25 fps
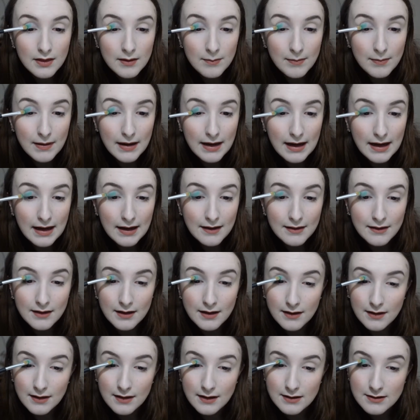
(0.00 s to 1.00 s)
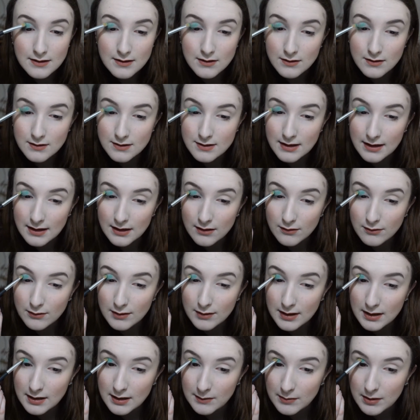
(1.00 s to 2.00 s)
the pan, this looks like a
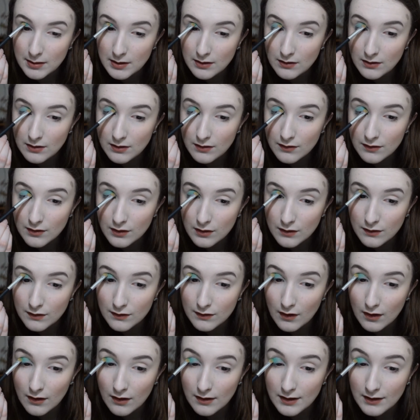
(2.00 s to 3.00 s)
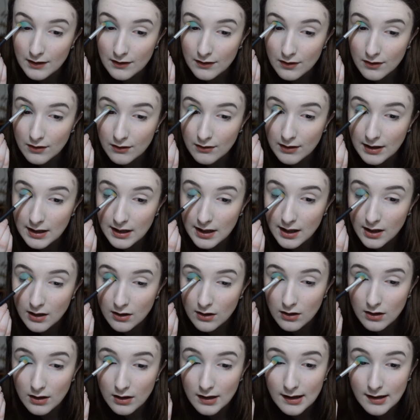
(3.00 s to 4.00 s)
really beautiful forest green
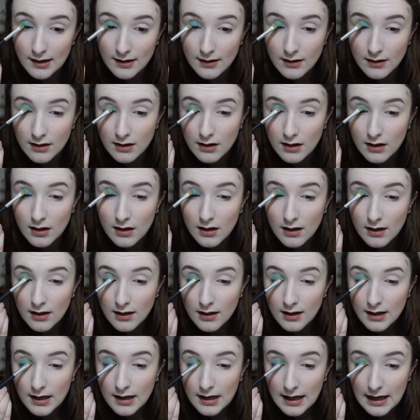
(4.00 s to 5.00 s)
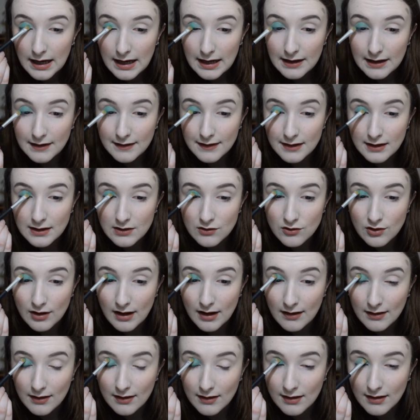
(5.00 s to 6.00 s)
colour. And I think it
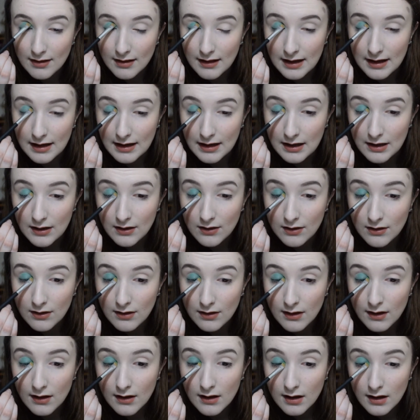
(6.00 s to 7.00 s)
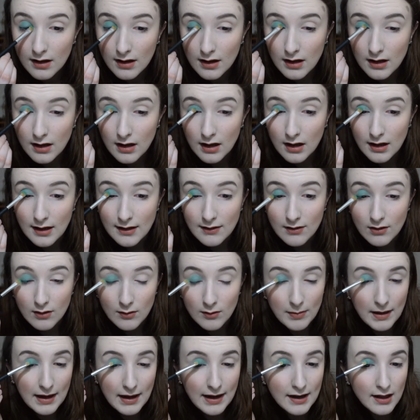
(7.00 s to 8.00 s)
translates a little
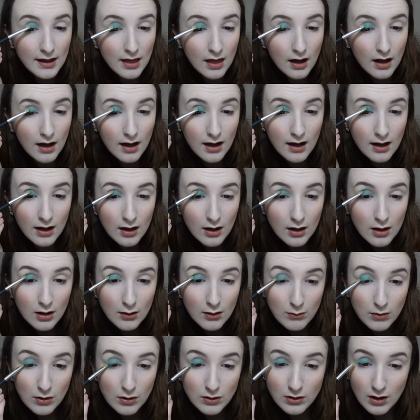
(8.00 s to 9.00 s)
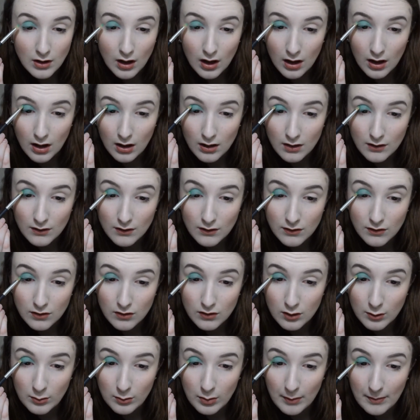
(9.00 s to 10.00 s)
paler, but not
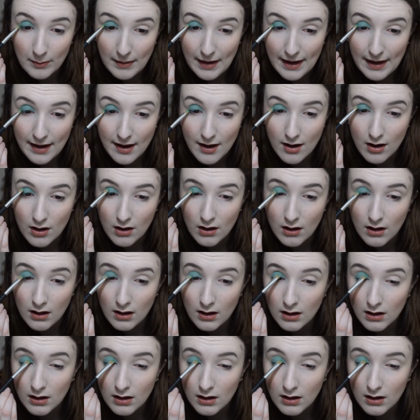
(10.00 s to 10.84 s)
super pale.